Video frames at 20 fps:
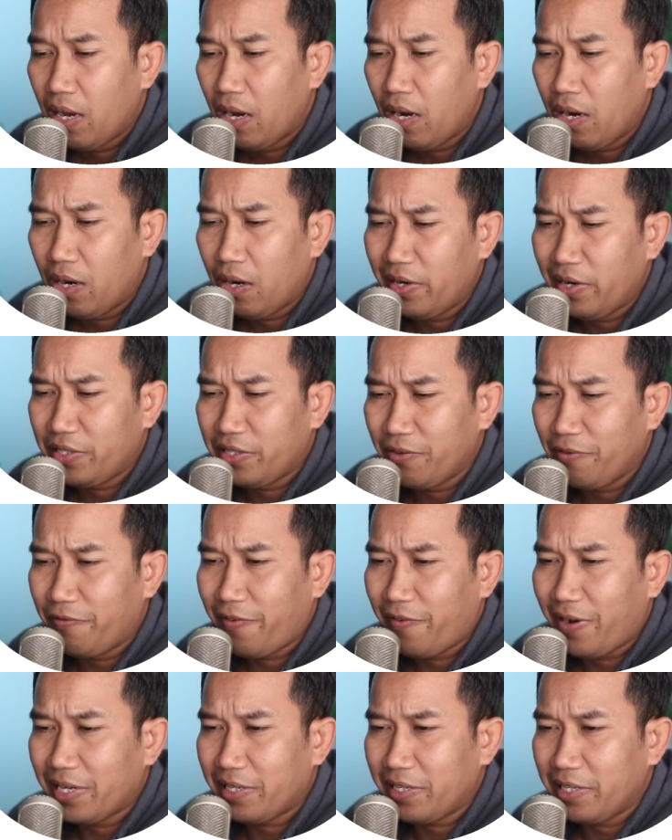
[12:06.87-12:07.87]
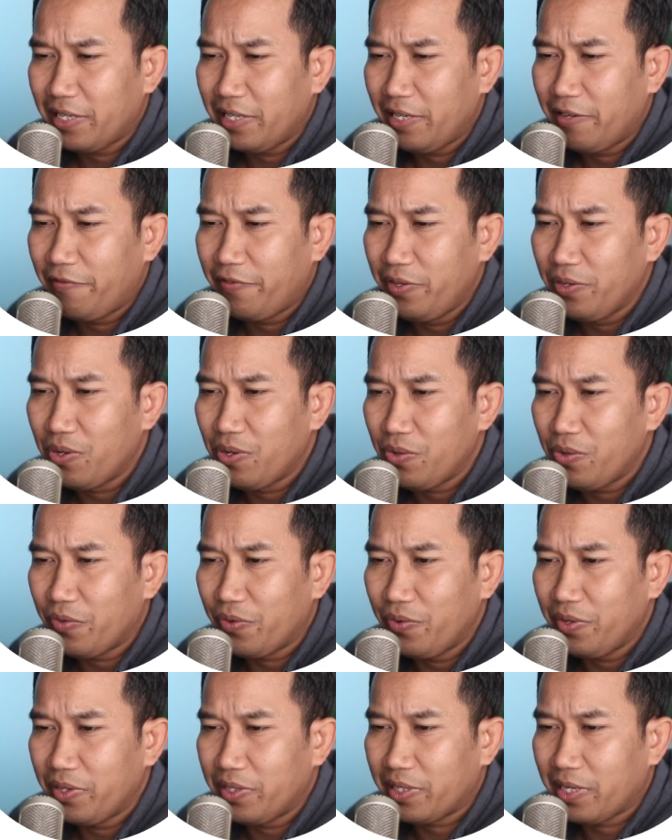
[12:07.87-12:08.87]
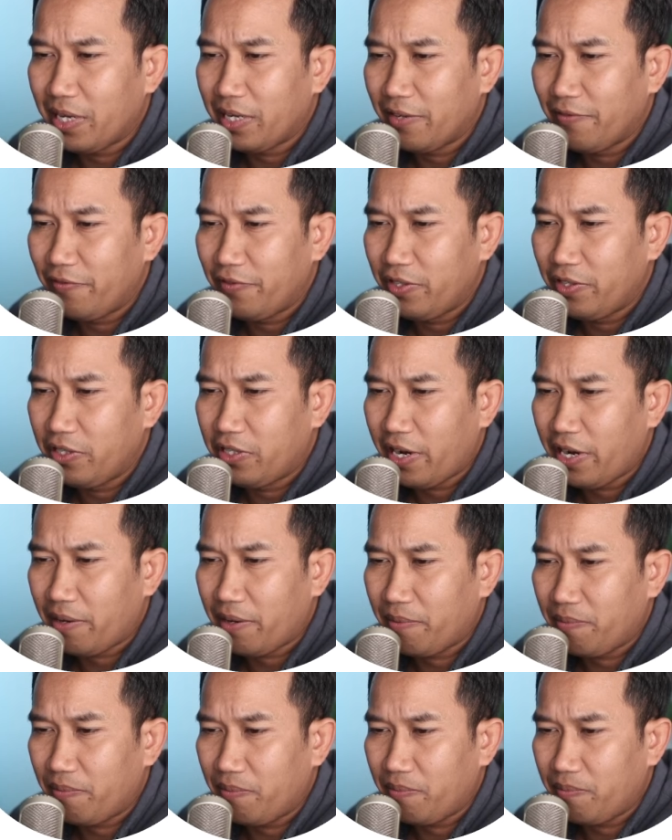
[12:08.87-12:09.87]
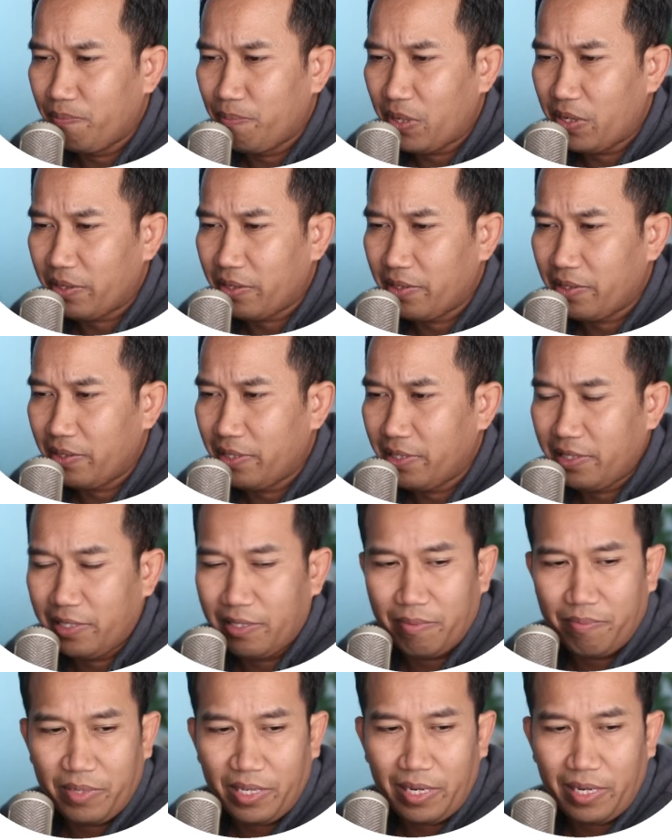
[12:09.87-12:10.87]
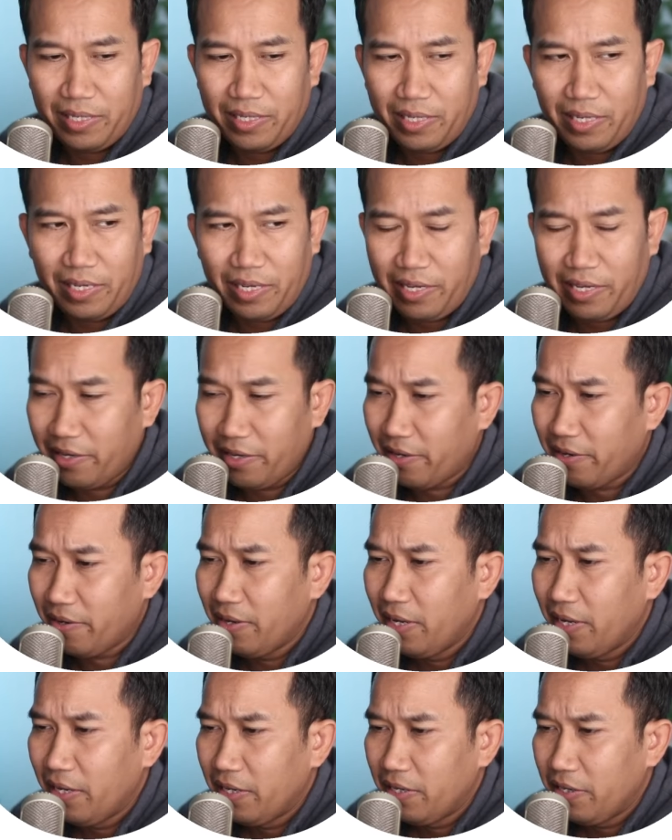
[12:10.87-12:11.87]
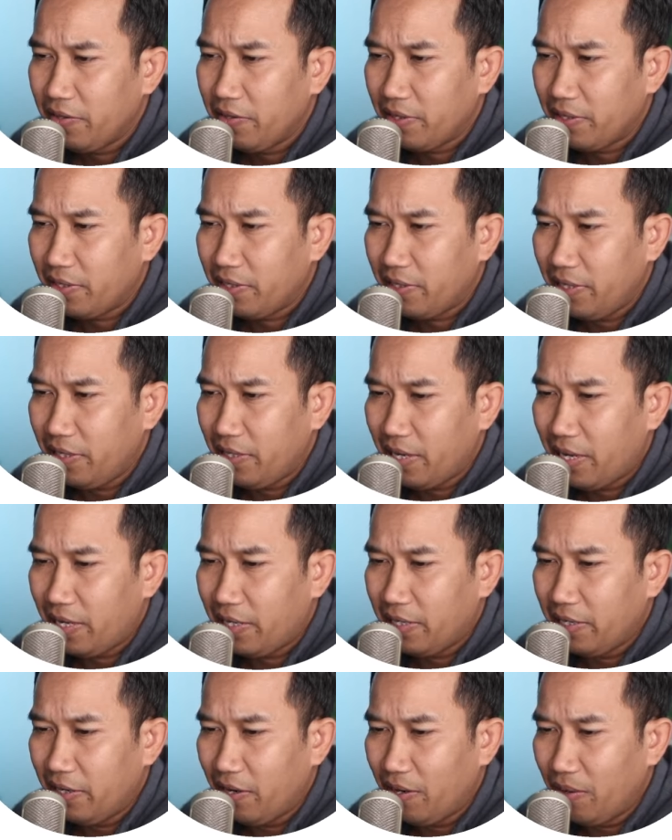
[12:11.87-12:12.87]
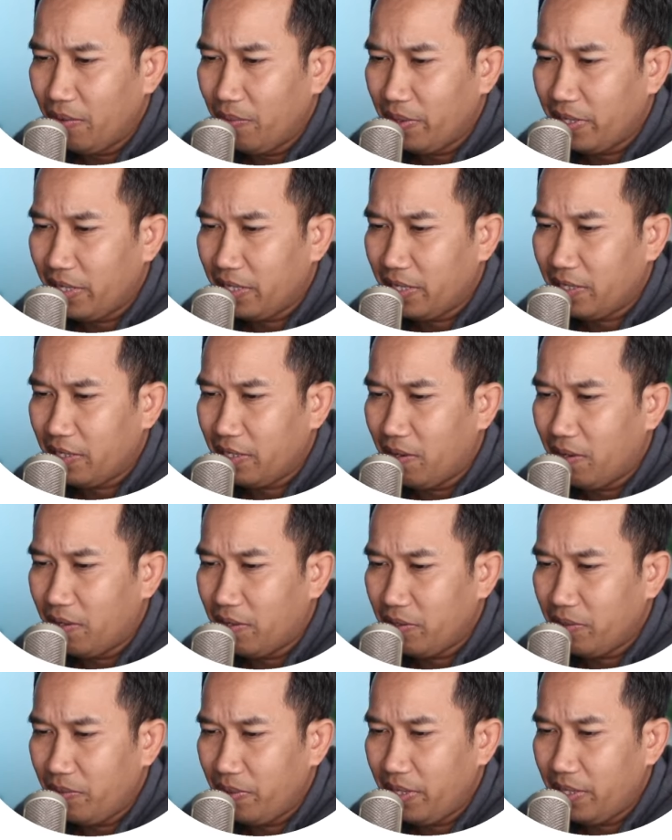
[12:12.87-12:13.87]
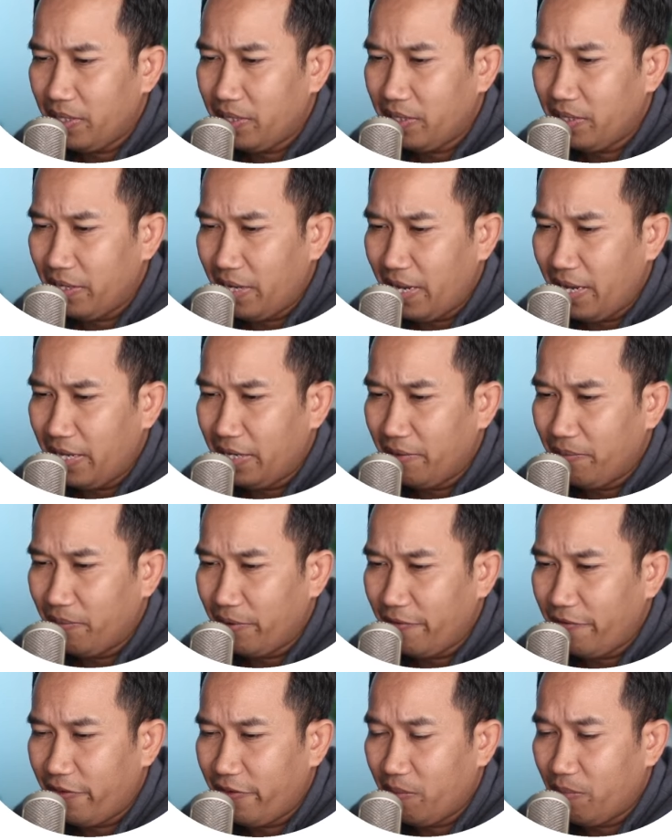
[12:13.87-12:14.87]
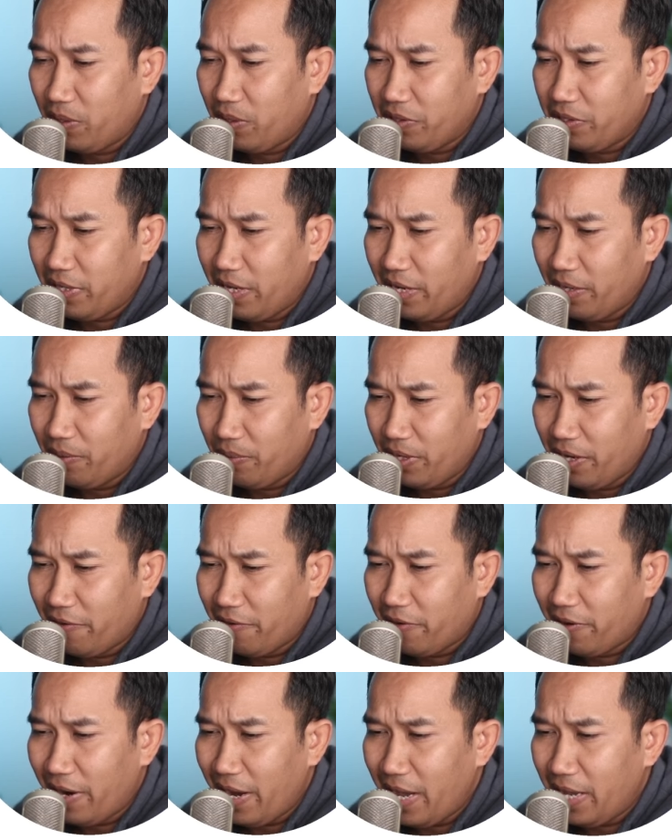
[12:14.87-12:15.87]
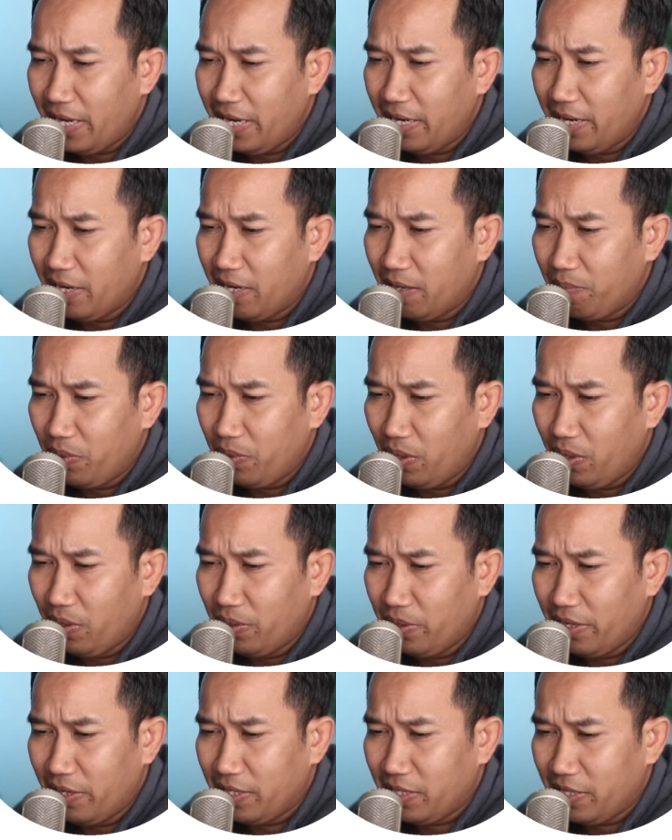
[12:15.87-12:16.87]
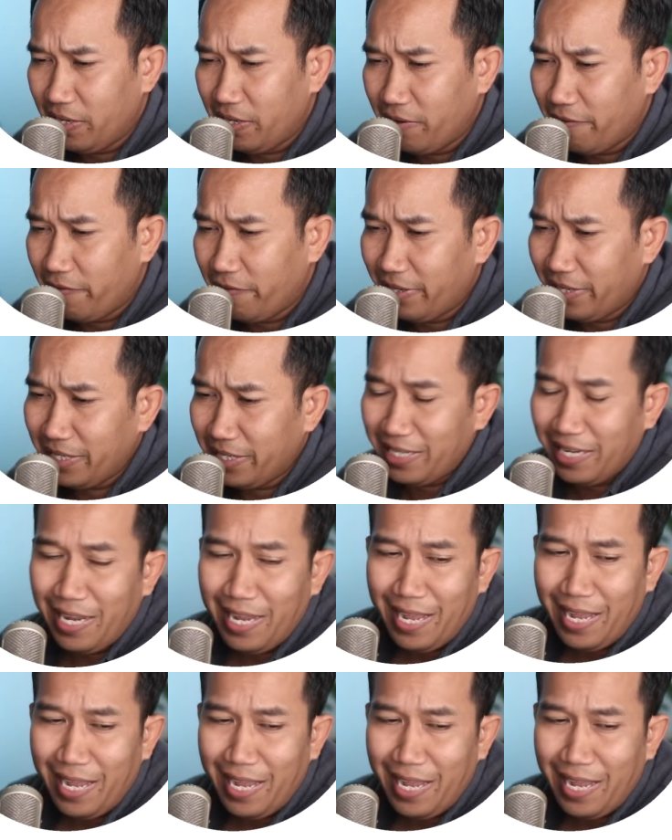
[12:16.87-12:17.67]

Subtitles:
All right, so finally, if you go through this kind of check mark system that I did here, you can see that, we get all the way to the end and we film all 10, whatever, edit, upload as they are finished.